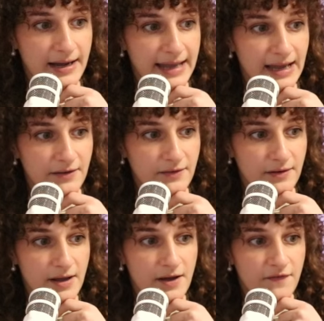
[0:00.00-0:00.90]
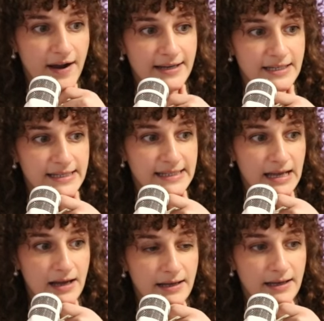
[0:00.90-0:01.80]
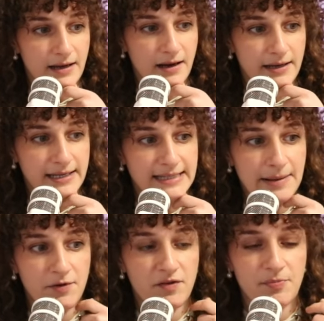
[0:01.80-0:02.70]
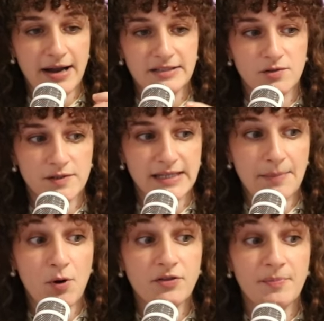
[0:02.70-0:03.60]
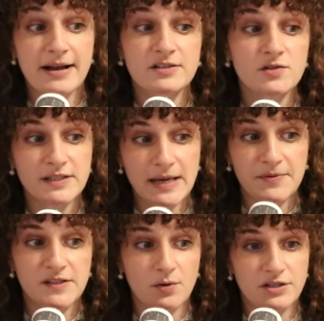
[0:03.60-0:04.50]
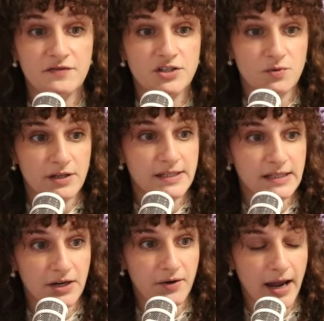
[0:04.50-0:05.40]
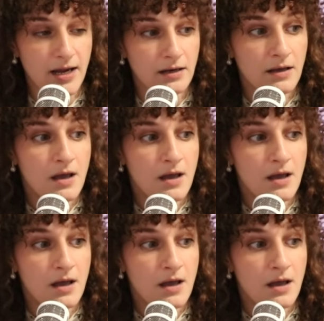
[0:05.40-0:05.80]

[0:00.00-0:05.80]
I can't find an ex uh, an example of a practical step. Well, the practical step is so individualistic, right?